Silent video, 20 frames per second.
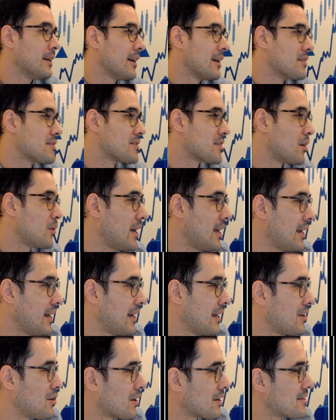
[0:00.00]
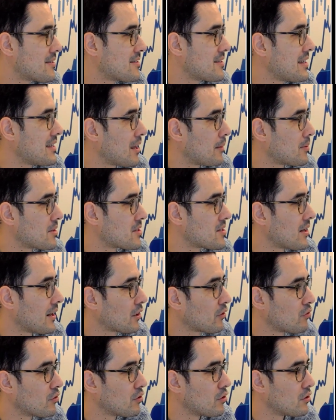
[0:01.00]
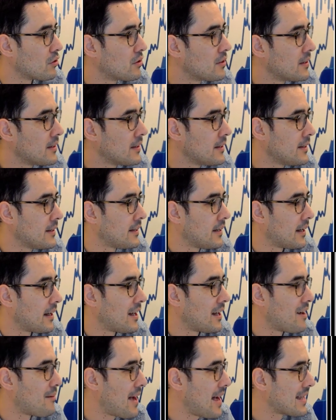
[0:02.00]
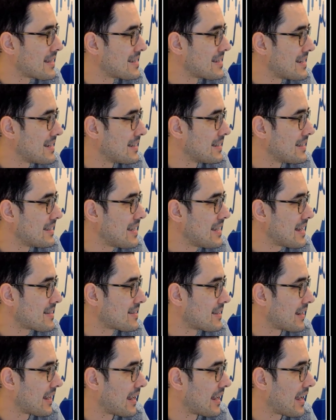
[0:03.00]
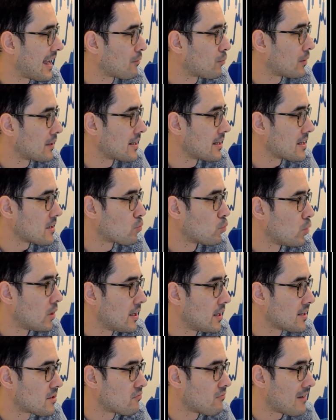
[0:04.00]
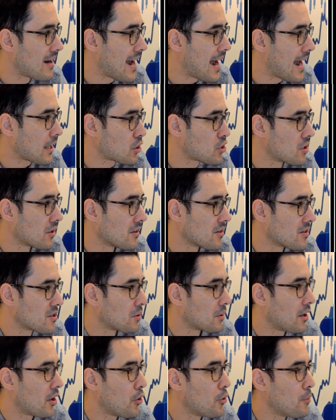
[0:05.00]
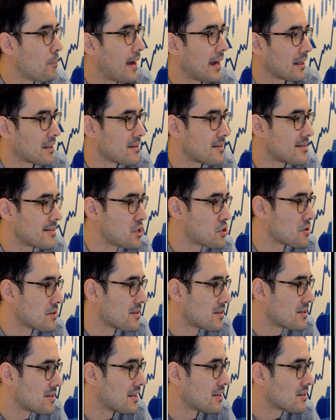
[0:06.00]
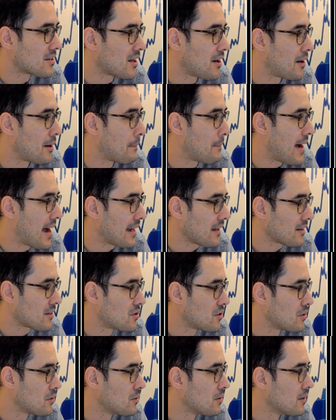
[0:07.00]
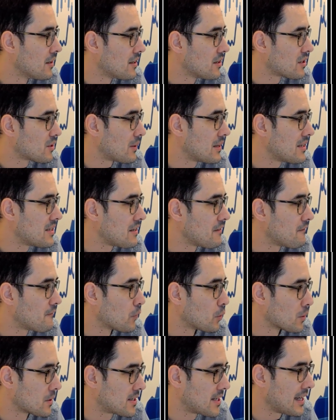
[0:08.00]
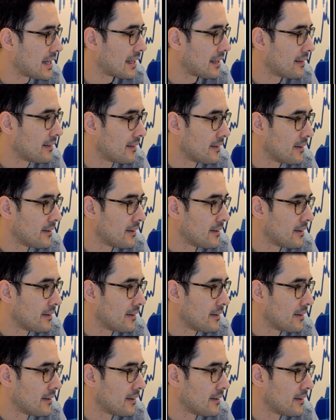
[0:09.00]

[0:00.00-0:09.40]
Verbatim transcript: And so here you can see WTI crude, um, as in yesterday, had one of its worst reactions to an OPEC decision since going back to 2014.